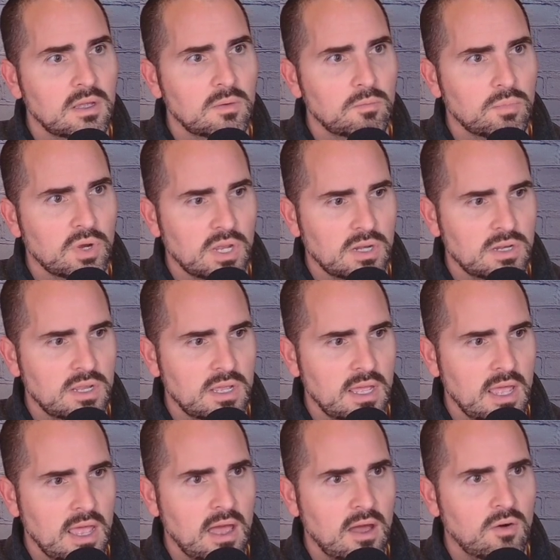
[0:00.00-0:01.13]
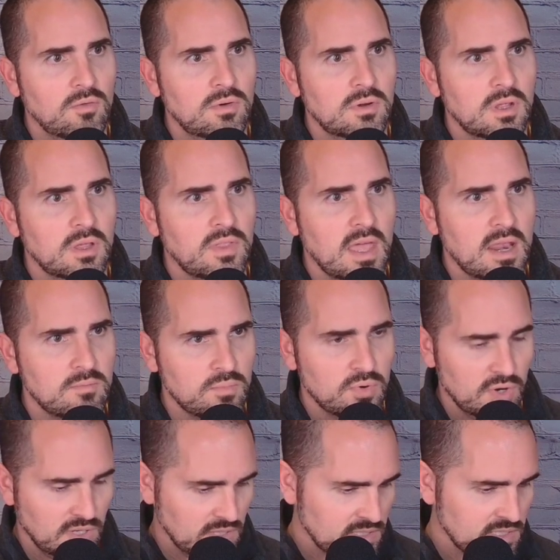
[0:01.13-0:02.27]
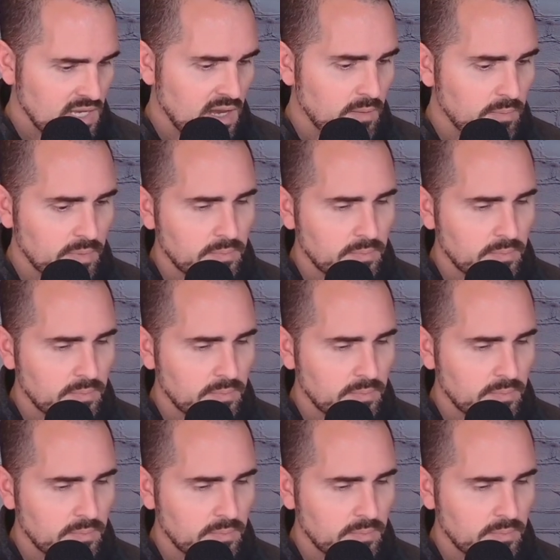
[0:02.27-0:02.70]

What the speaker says: bring it down, and then bring this up.